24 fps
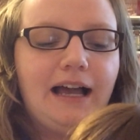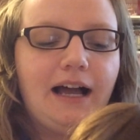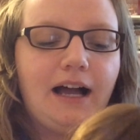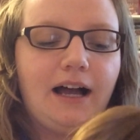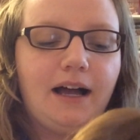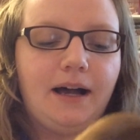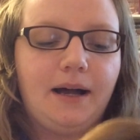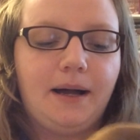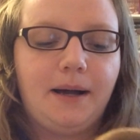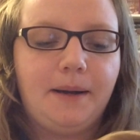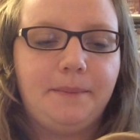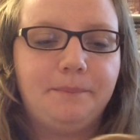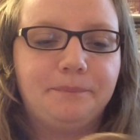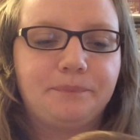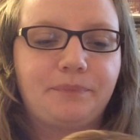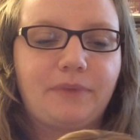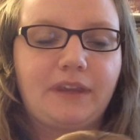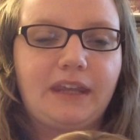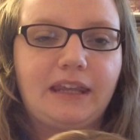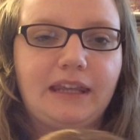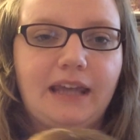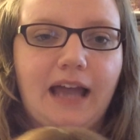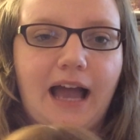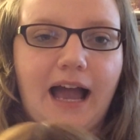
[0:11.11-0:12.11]

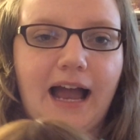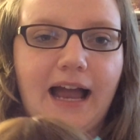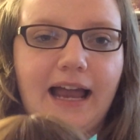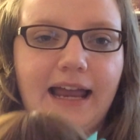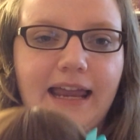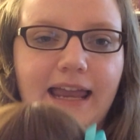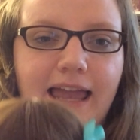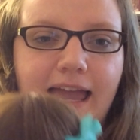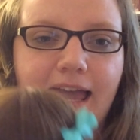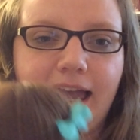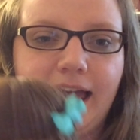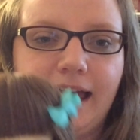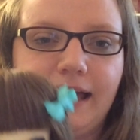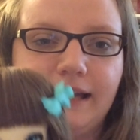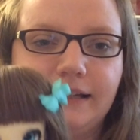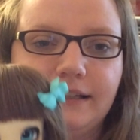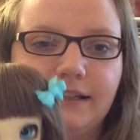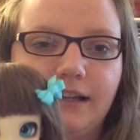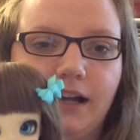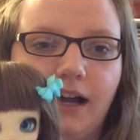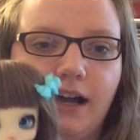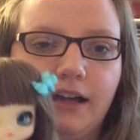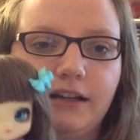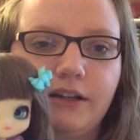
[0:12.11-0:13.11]
I
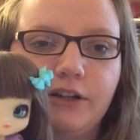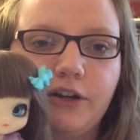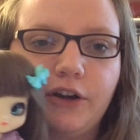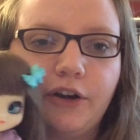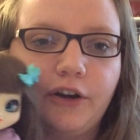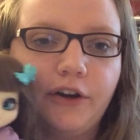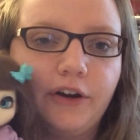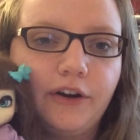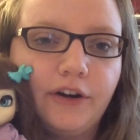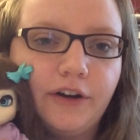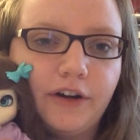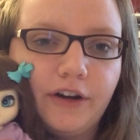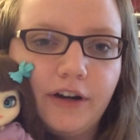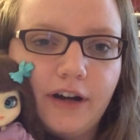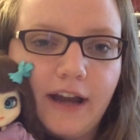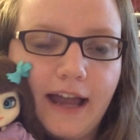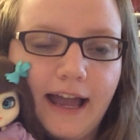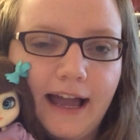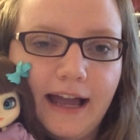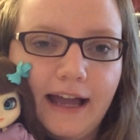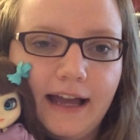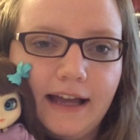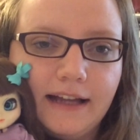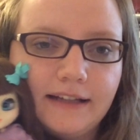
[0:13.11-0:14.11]
had gotten her
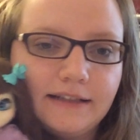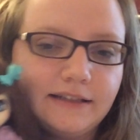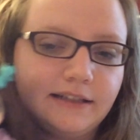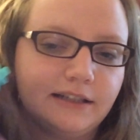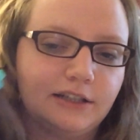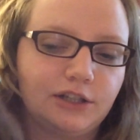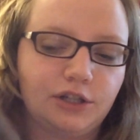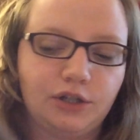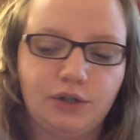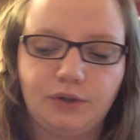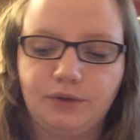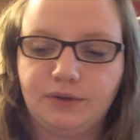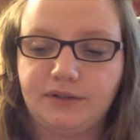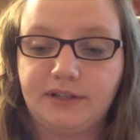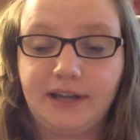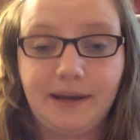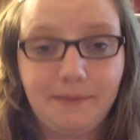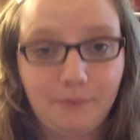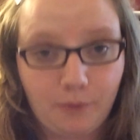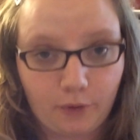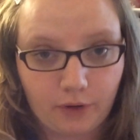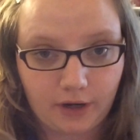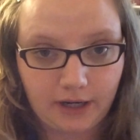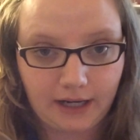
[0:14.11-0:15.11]
at Tuesday
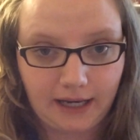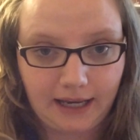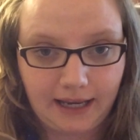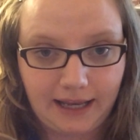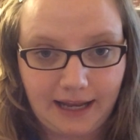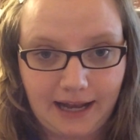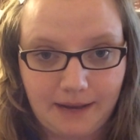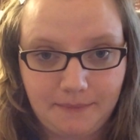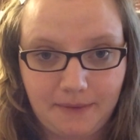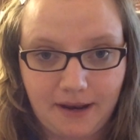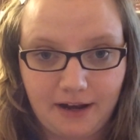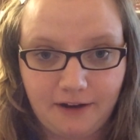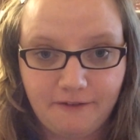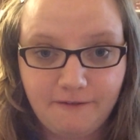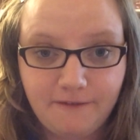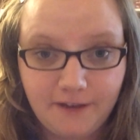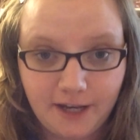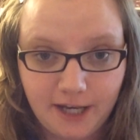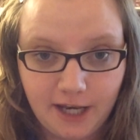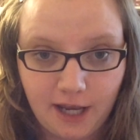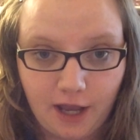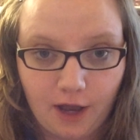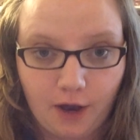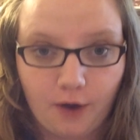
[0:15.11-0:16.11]
morning and I made a
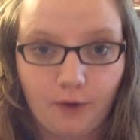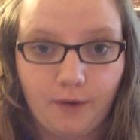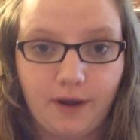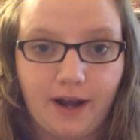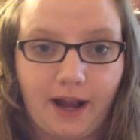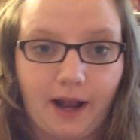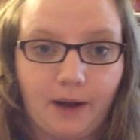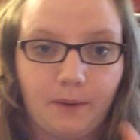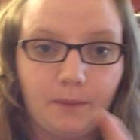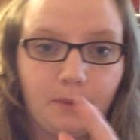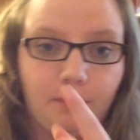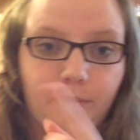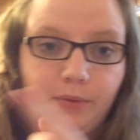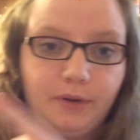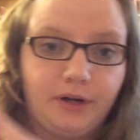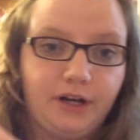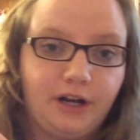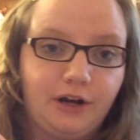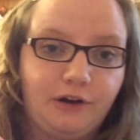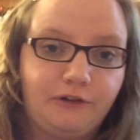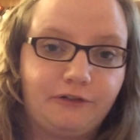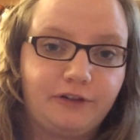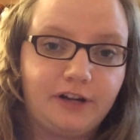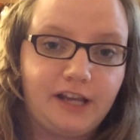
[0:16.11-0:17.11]
video and I will put
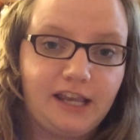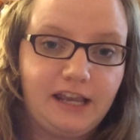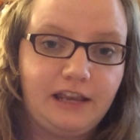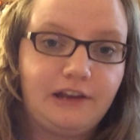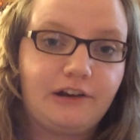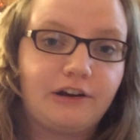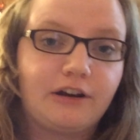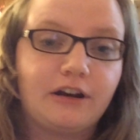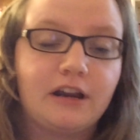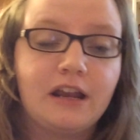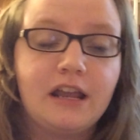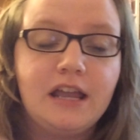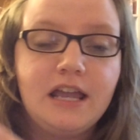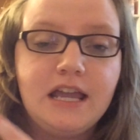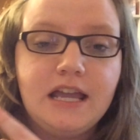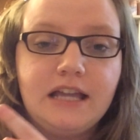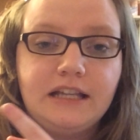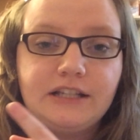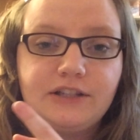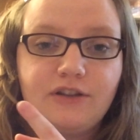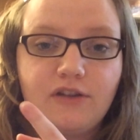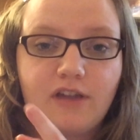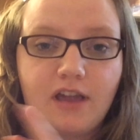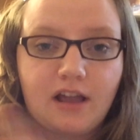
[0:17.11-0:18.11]
it over here
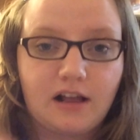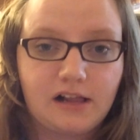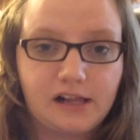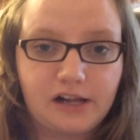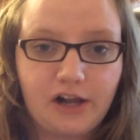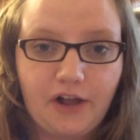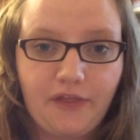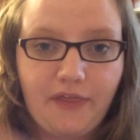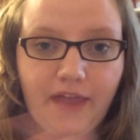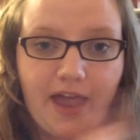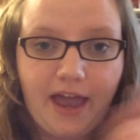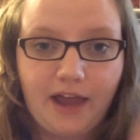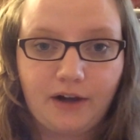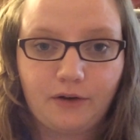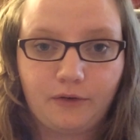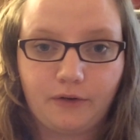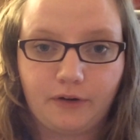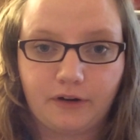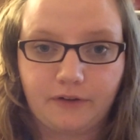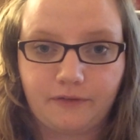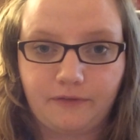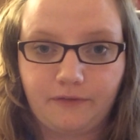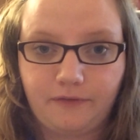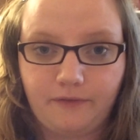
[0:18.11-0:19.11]
so you can click on that,
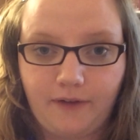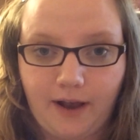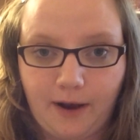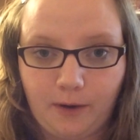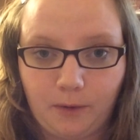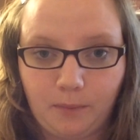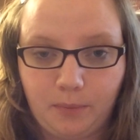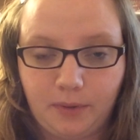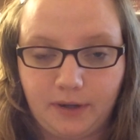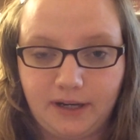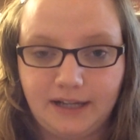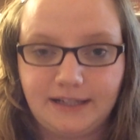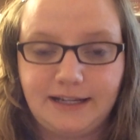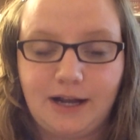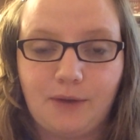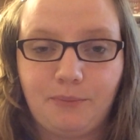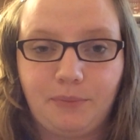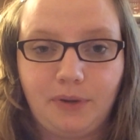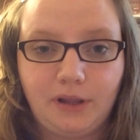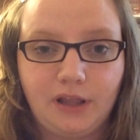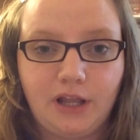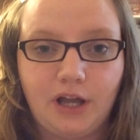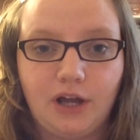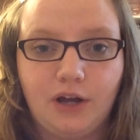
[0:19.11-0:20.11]
or I will put it down
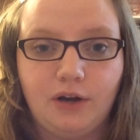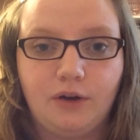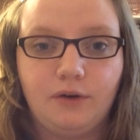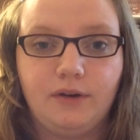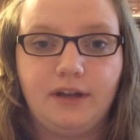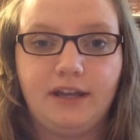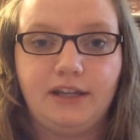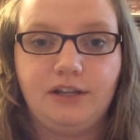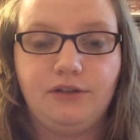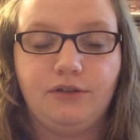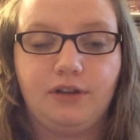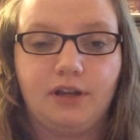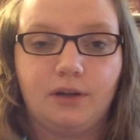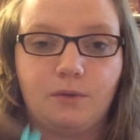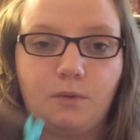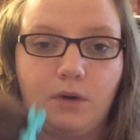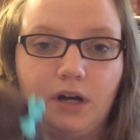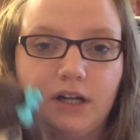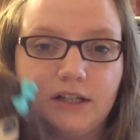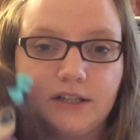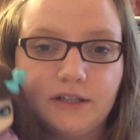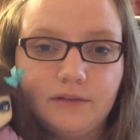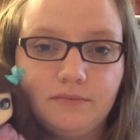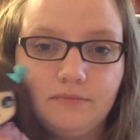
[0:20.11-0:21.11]
below and you can
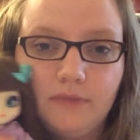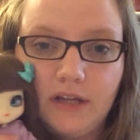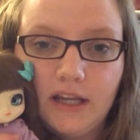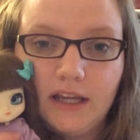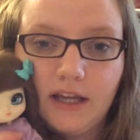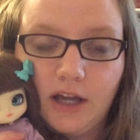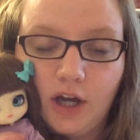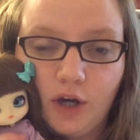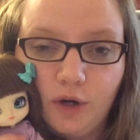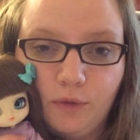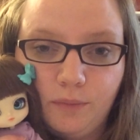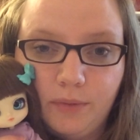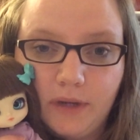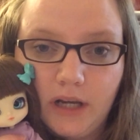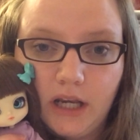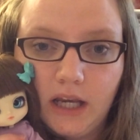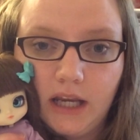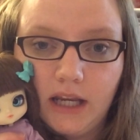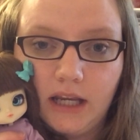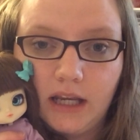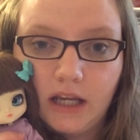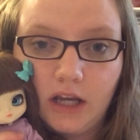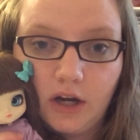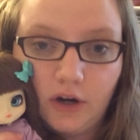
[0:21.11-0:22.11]
watch me
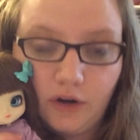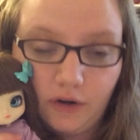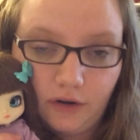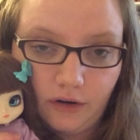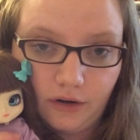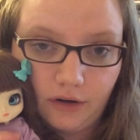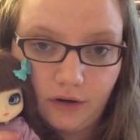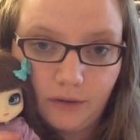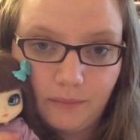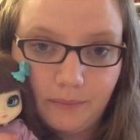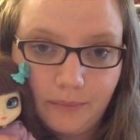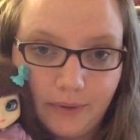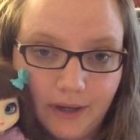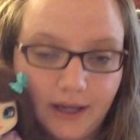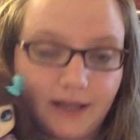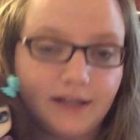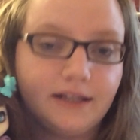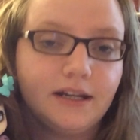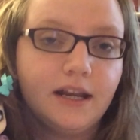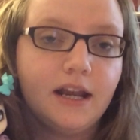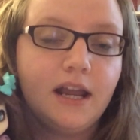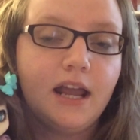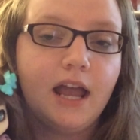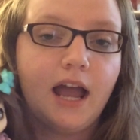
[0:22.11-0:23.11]
opening her. But
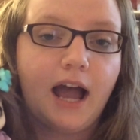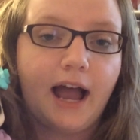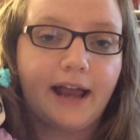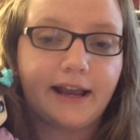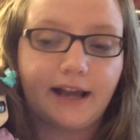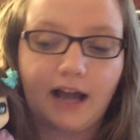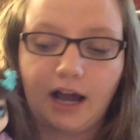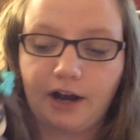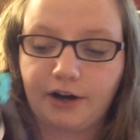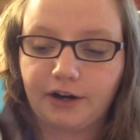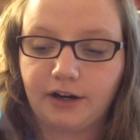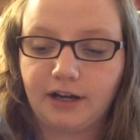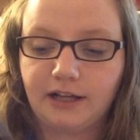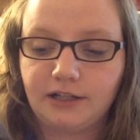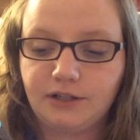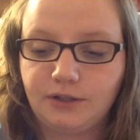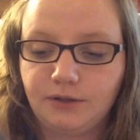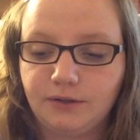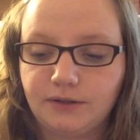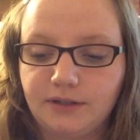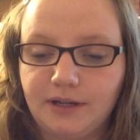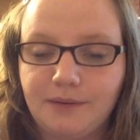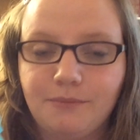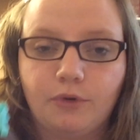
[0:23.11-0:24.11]
I got her at
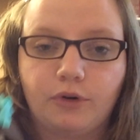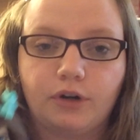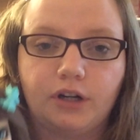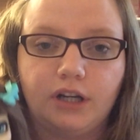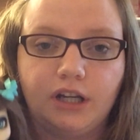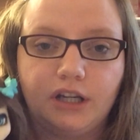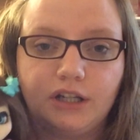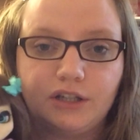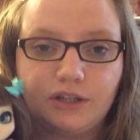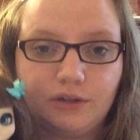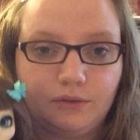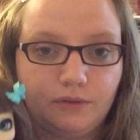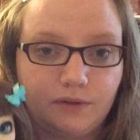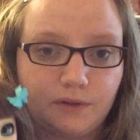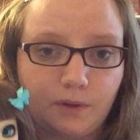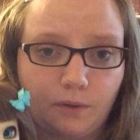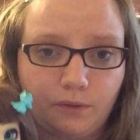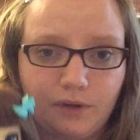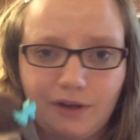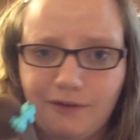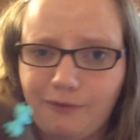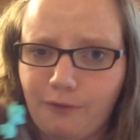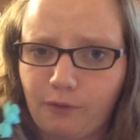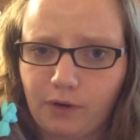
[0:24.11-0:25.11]
Tuesday morning. She was
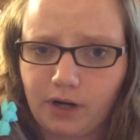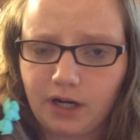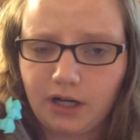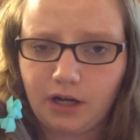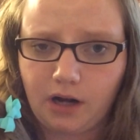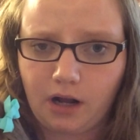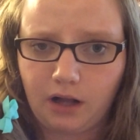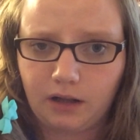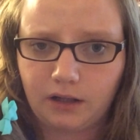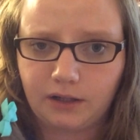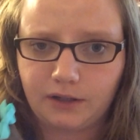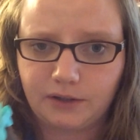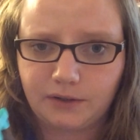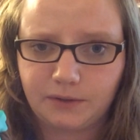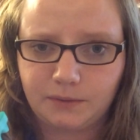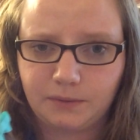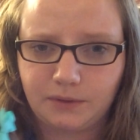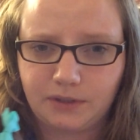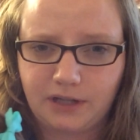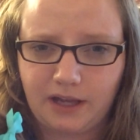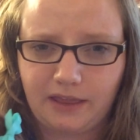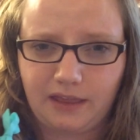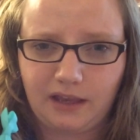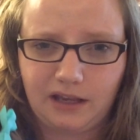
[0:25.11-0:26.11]
only $40,
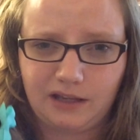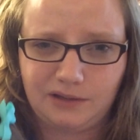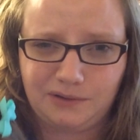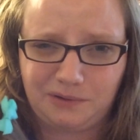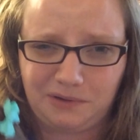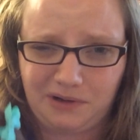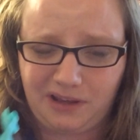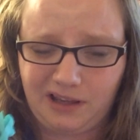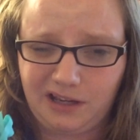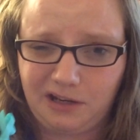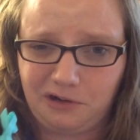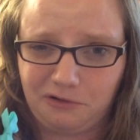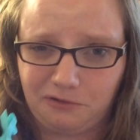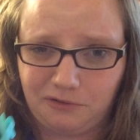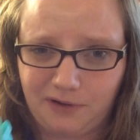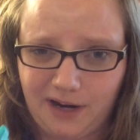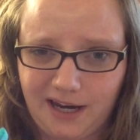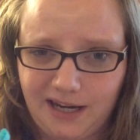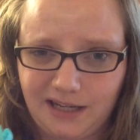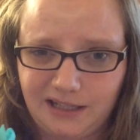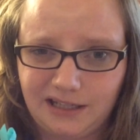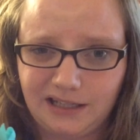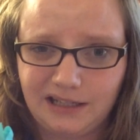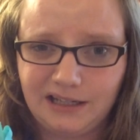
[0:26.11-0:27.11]
which I think is really
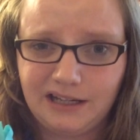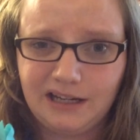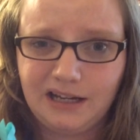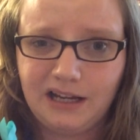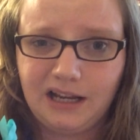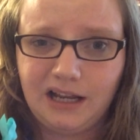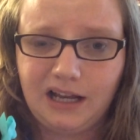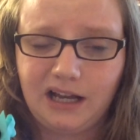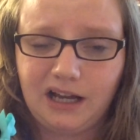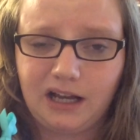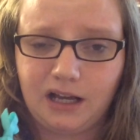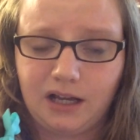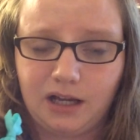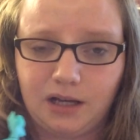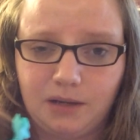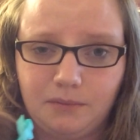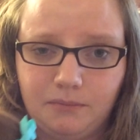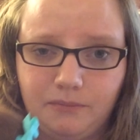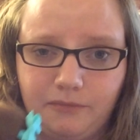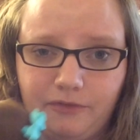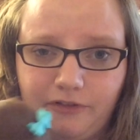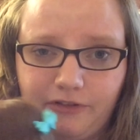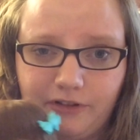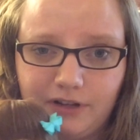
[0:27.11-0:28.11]
great
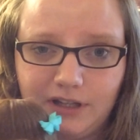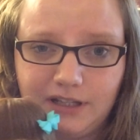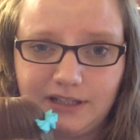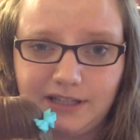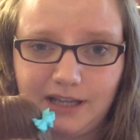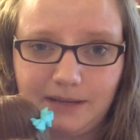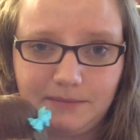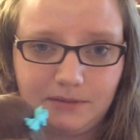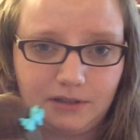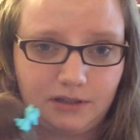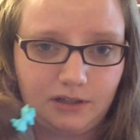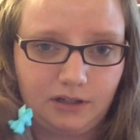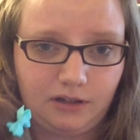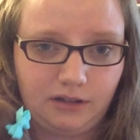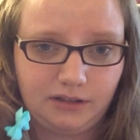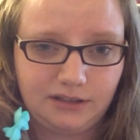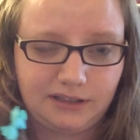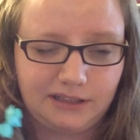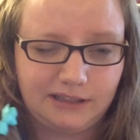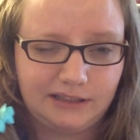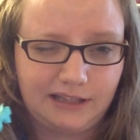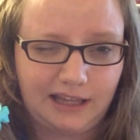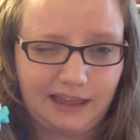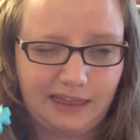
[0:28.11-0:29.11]
for these types of
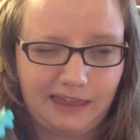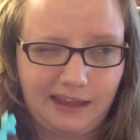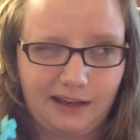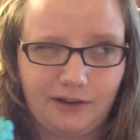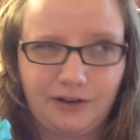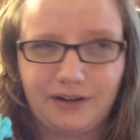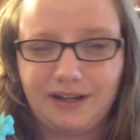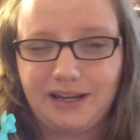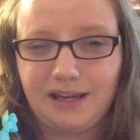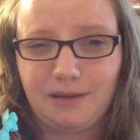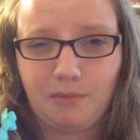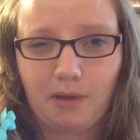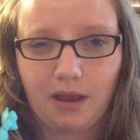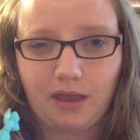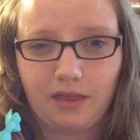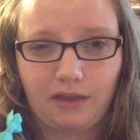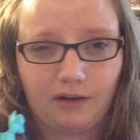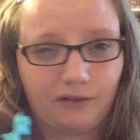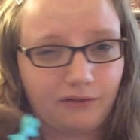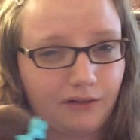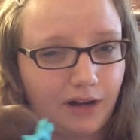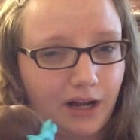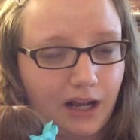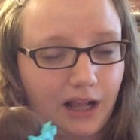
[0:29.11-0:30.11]
dolls, because I think on eBay
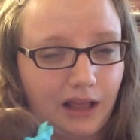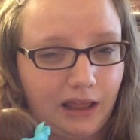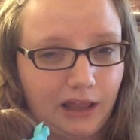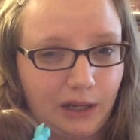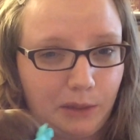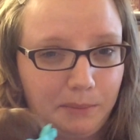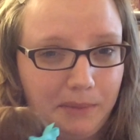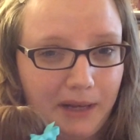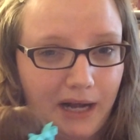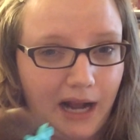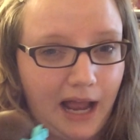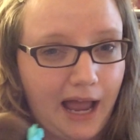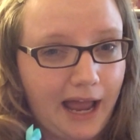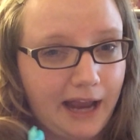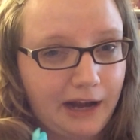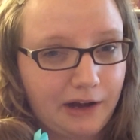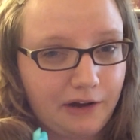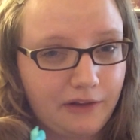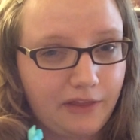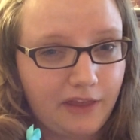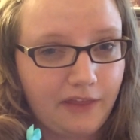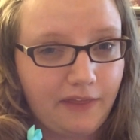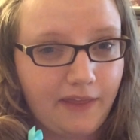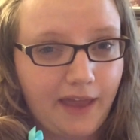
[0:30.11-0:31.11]
they're running a little bit
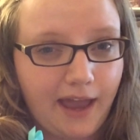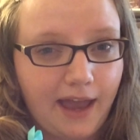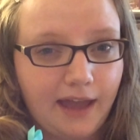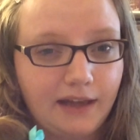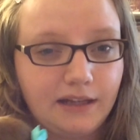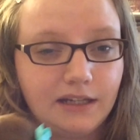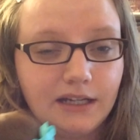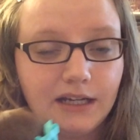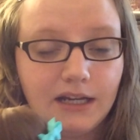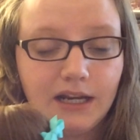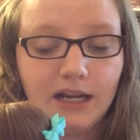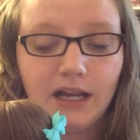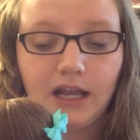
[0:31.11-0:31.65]
higher than that.